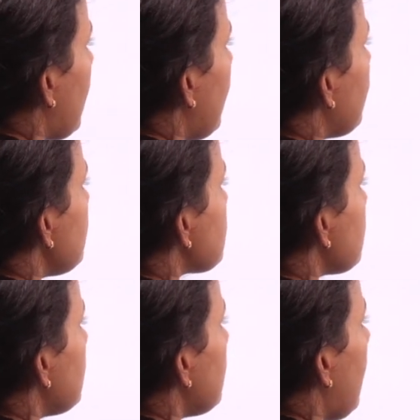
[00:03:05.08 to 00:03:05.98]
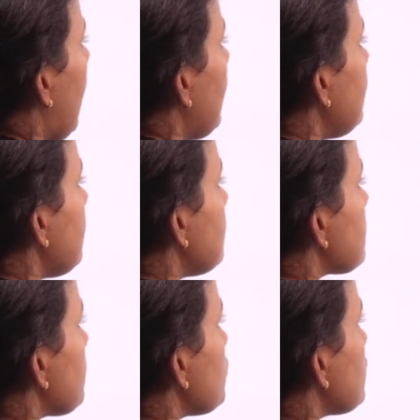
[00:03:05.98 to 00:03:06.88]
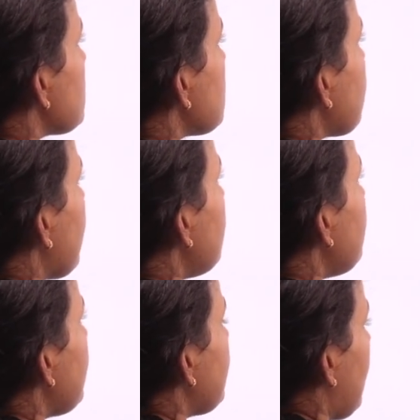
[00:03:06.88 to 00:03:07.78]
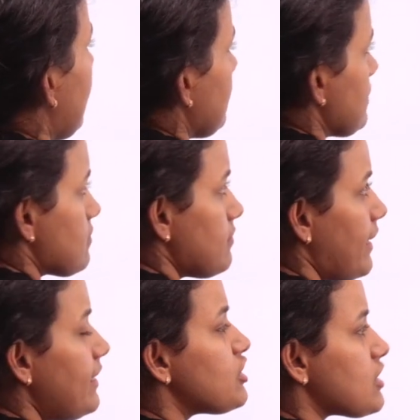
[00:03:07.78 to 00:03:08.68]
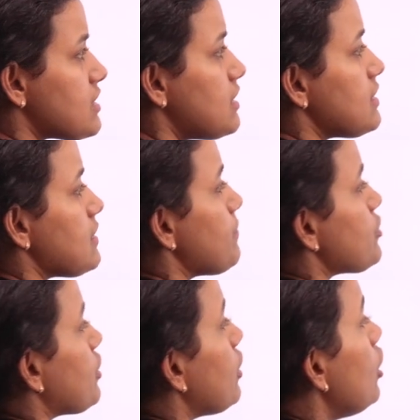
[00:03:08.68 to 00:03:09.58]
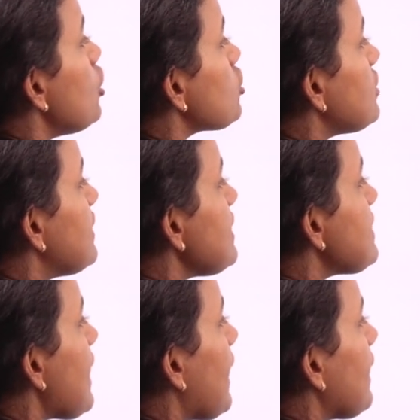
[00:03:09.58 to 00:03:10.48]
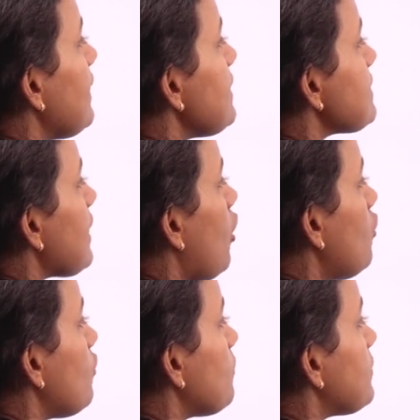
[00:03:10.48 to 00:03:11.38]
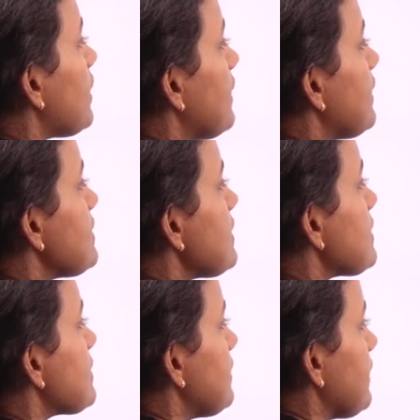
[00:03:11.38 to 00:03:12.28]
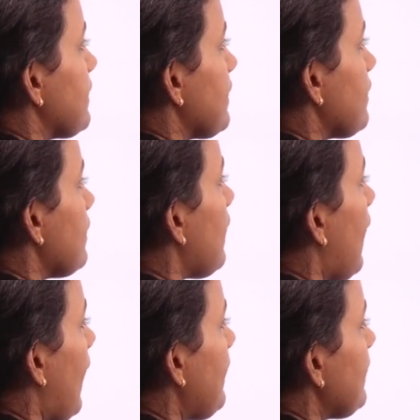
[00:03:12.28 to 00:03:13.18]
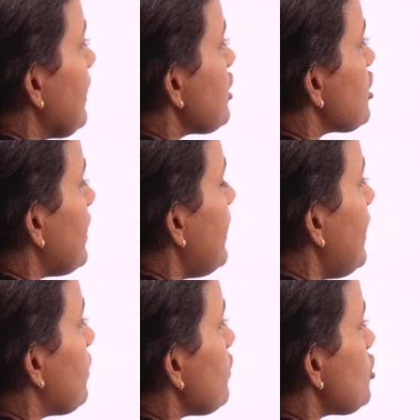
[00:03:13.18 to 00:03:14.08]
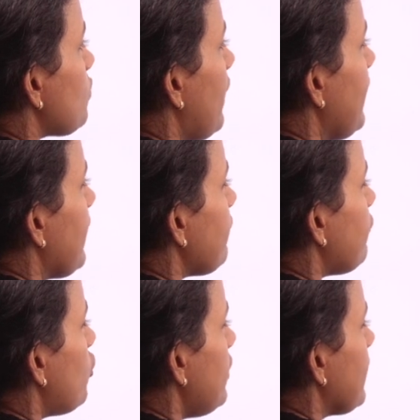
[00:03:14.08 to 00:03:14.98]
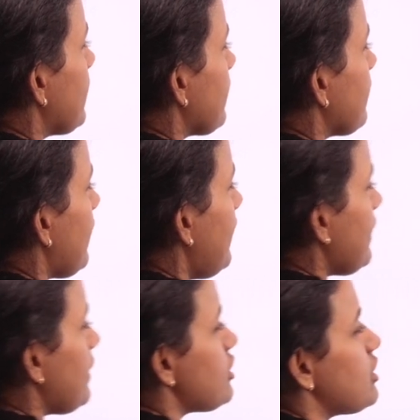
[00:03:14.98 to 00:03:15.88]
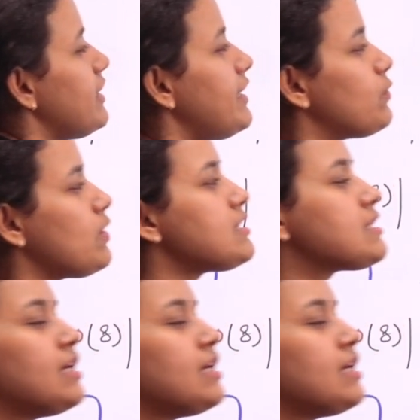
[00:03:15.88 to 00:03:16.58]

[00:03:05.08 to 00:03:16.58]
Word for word: hand is and suppose this is where the minute hand is right just an assumption so this angle is now 36 degree and initially it was 24 degree right initially it was